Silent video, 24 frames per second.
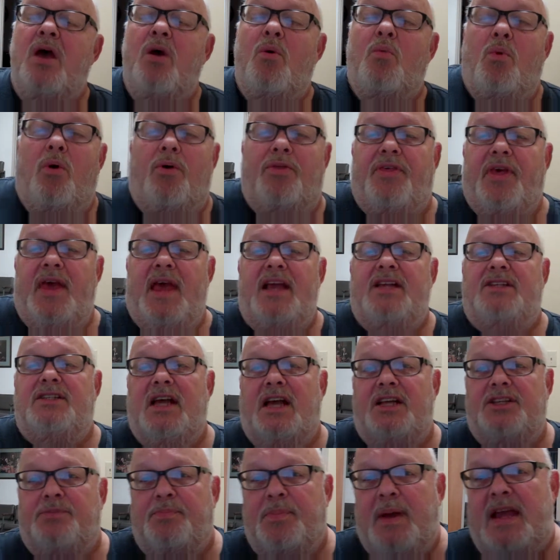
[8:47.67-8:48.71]
Well, thanks.
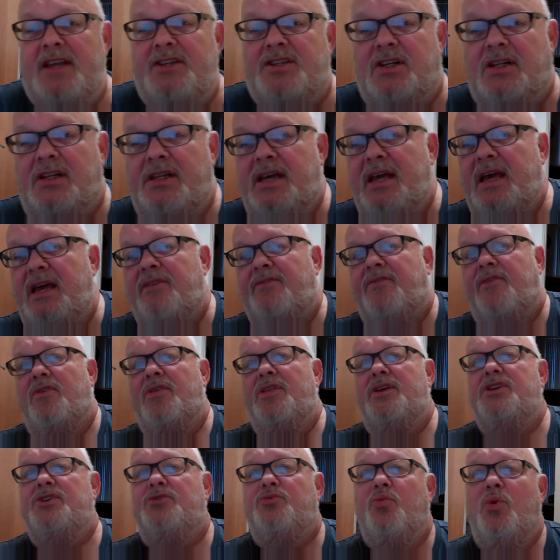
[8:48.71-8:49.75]
That's basically it for
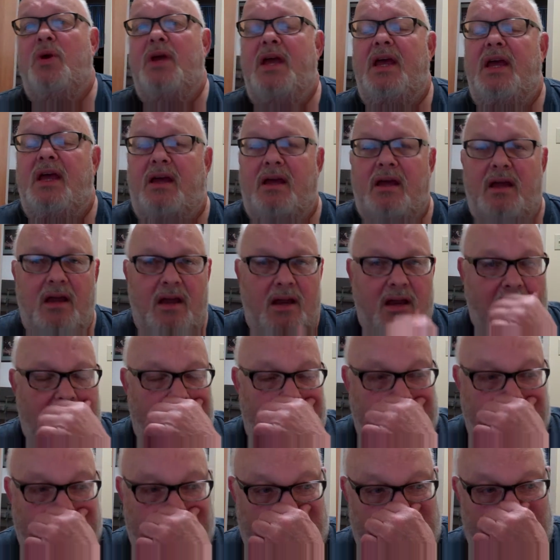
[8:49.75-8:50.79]
this week.
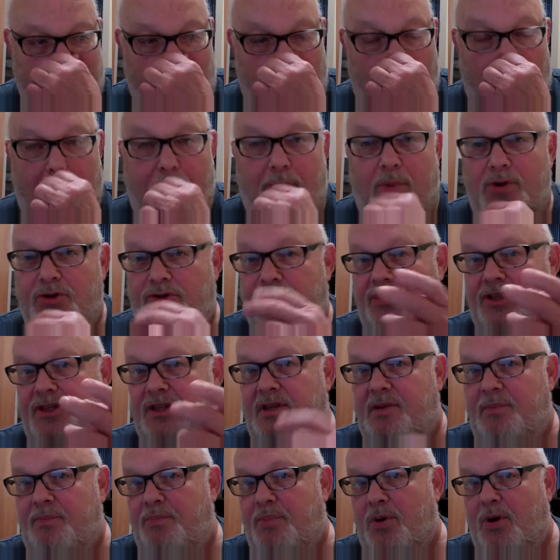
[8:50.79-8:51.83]
I've got to
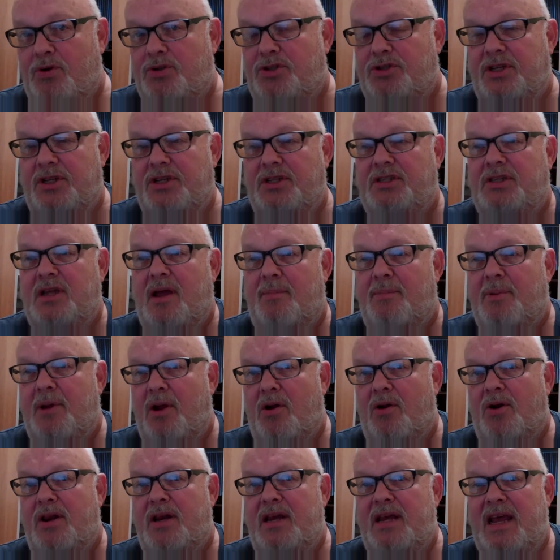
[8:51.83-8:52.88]
post this up
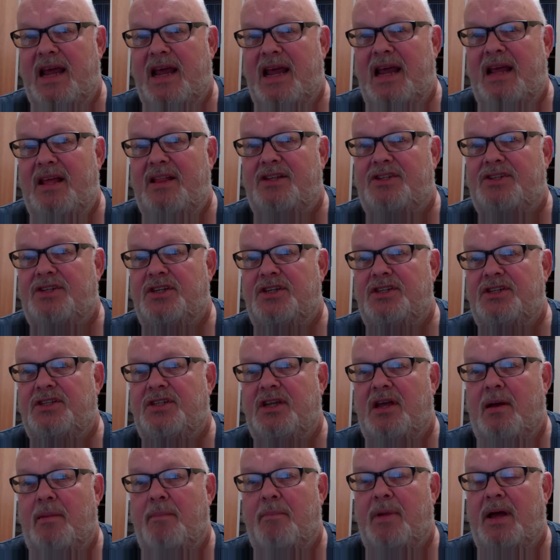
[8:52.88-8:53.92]
here today. This is
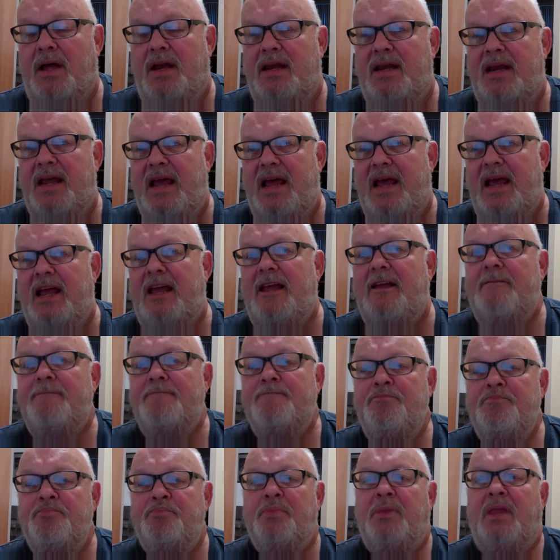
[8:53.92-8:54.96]
Monday,
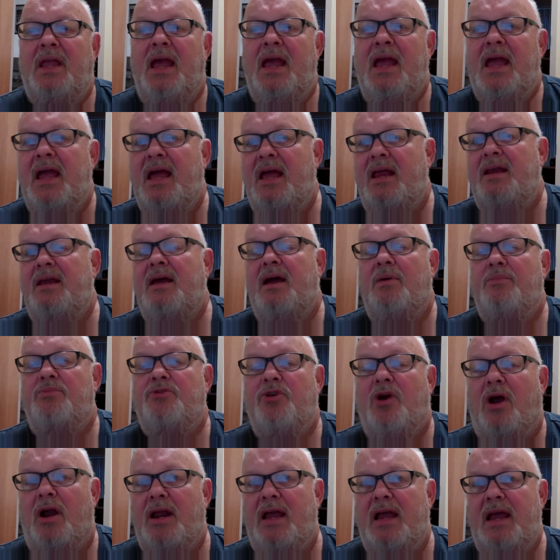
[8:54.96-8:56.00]
and
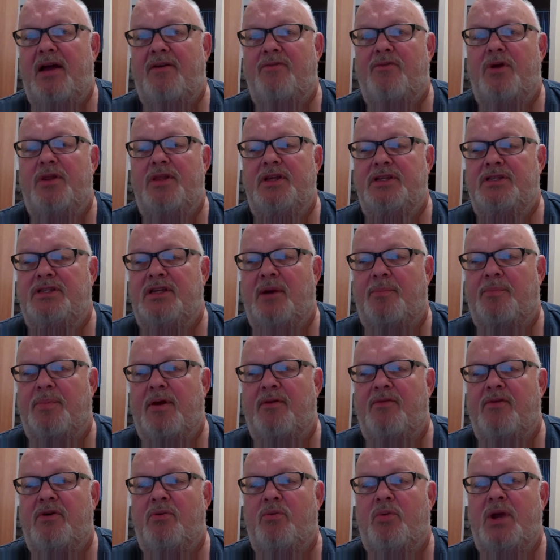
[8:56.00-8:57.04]
try to have one of these up
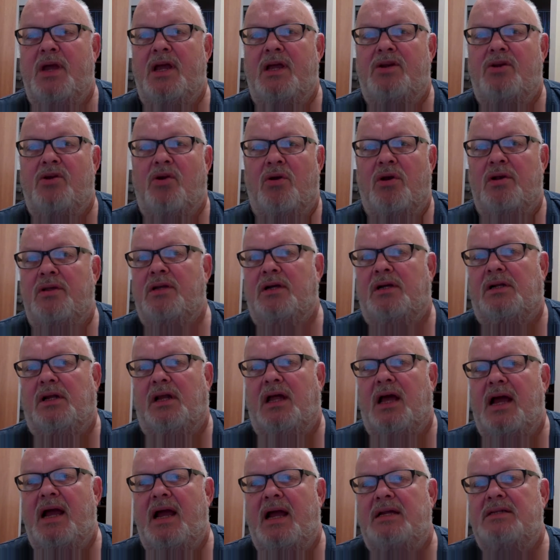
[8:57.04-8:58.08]
every week during the
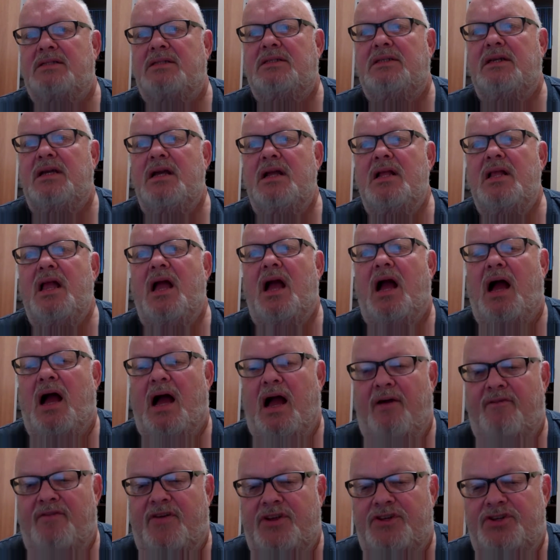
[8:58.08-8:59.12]
class.
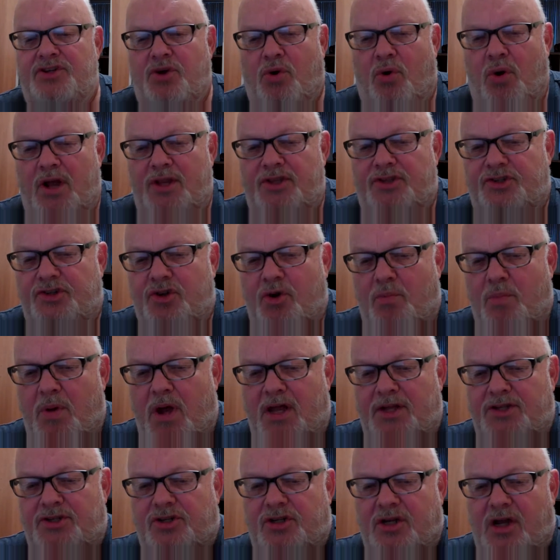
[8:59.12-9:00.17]
I've enjoyed so
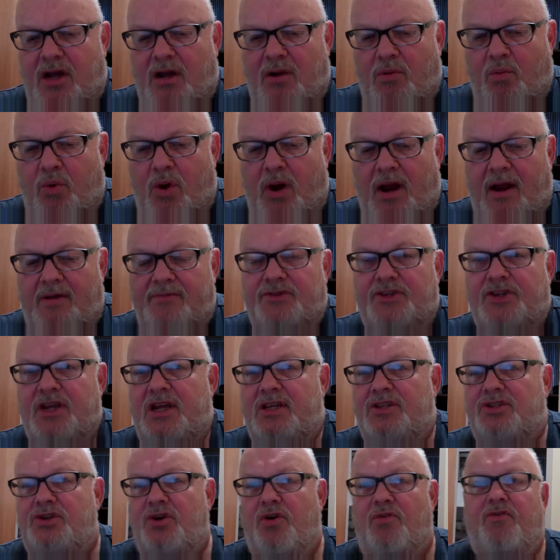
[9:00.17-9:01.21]
much what I've
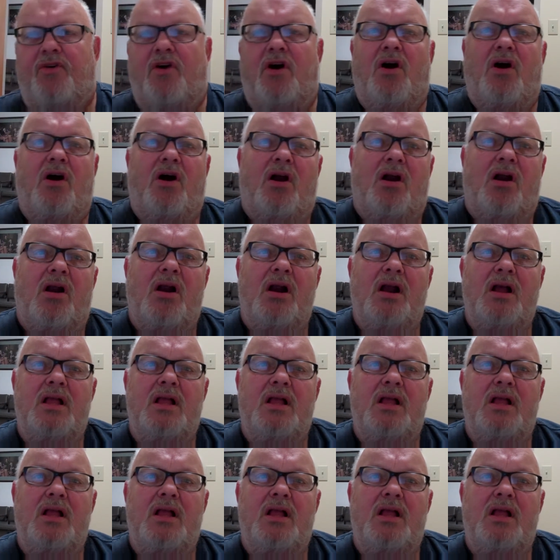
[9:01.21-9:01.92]
seen so far,